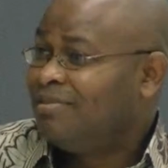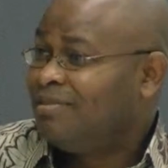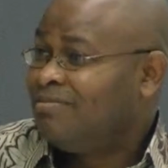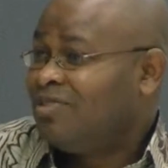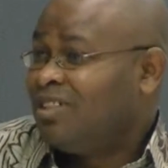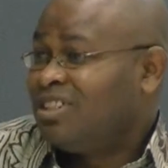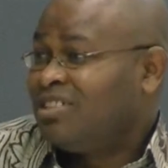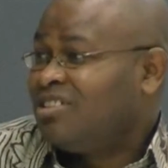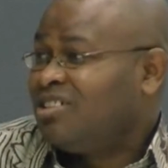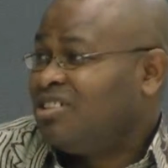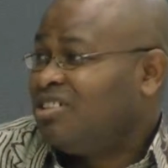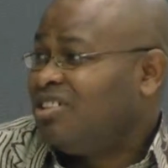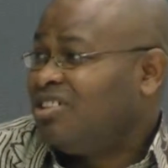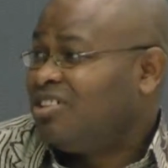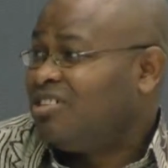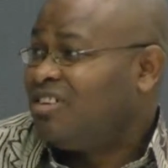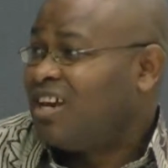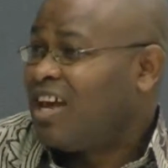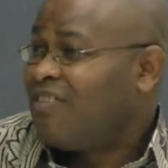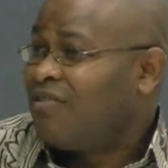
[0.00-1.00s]
which is
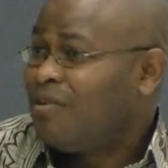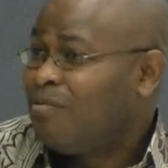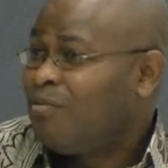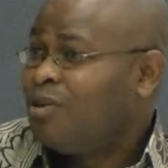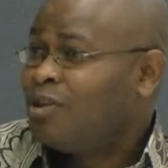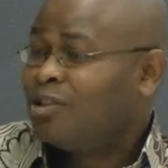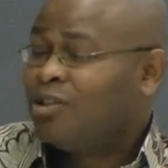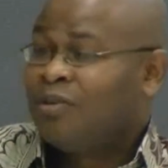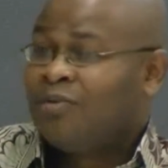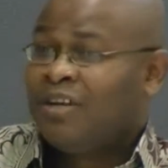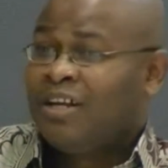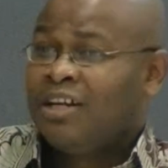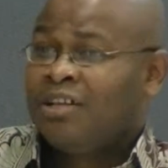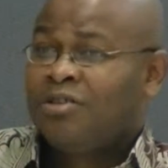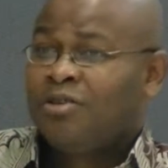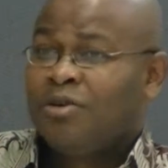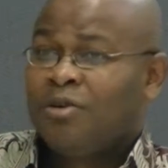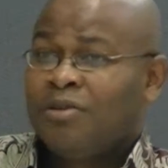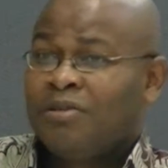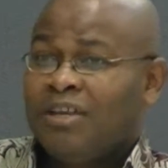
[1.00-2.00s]
driving most of that
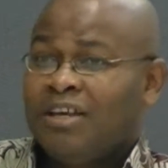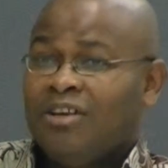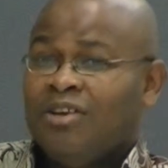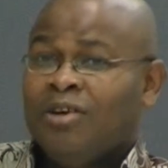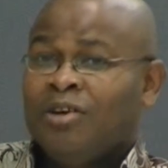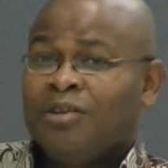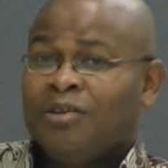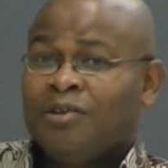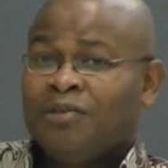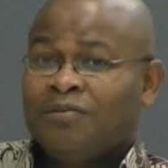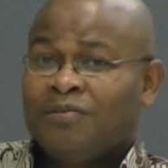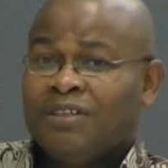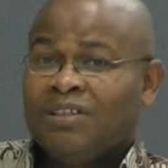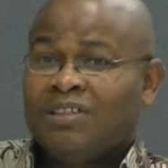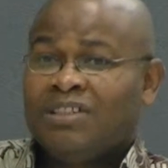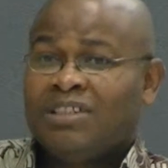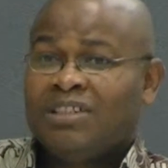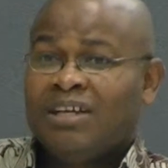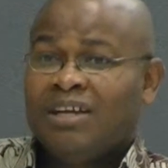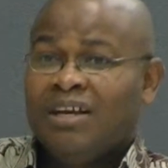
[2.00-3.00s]
growth, a lot of
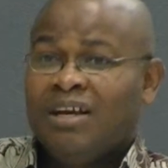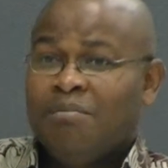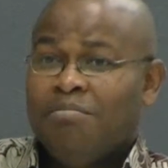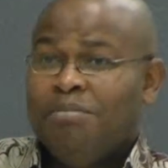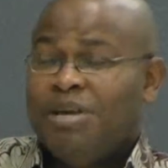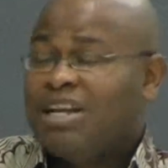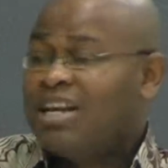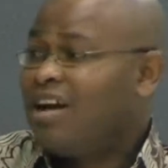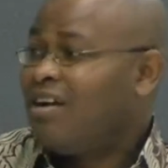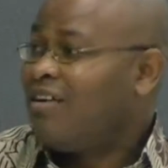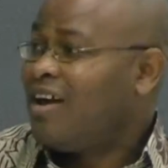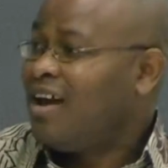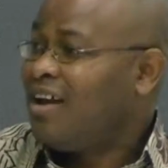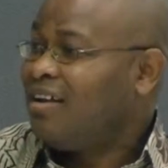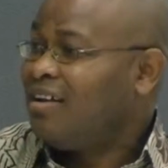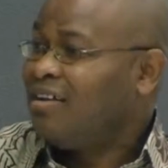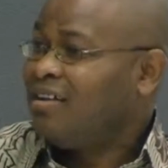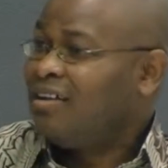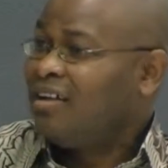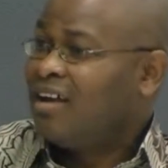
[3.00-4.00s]
it
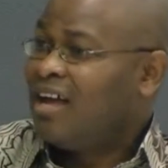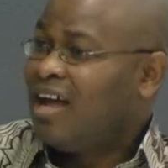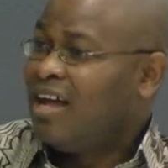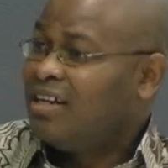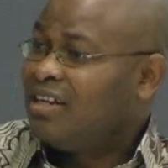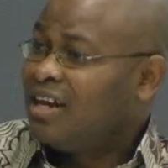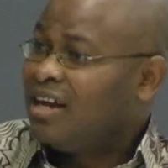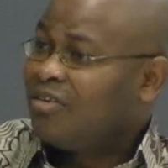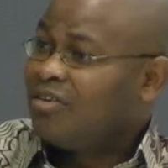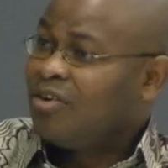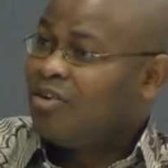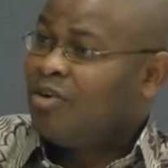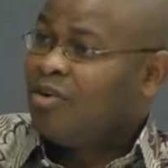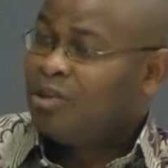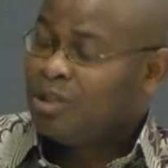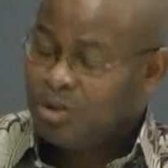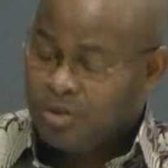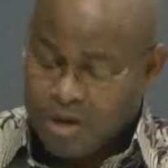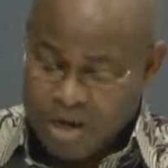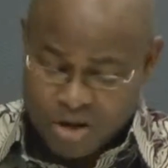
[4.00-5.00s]
mineral and
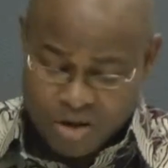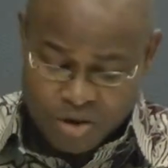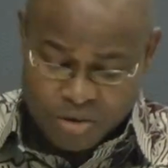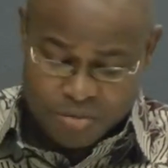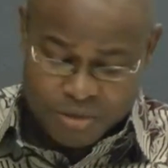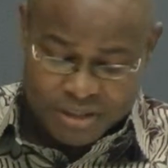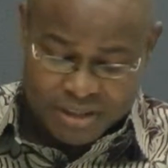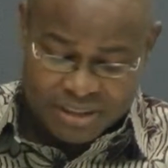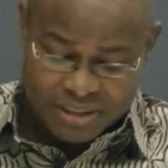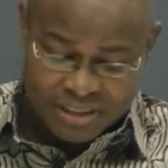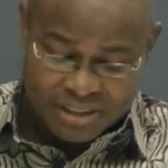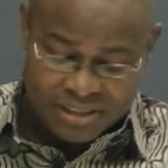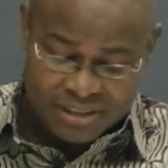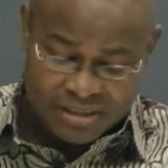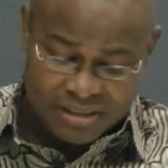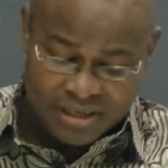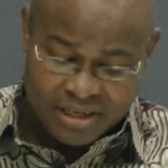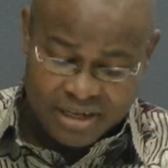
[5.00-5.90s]
agricultural commodity.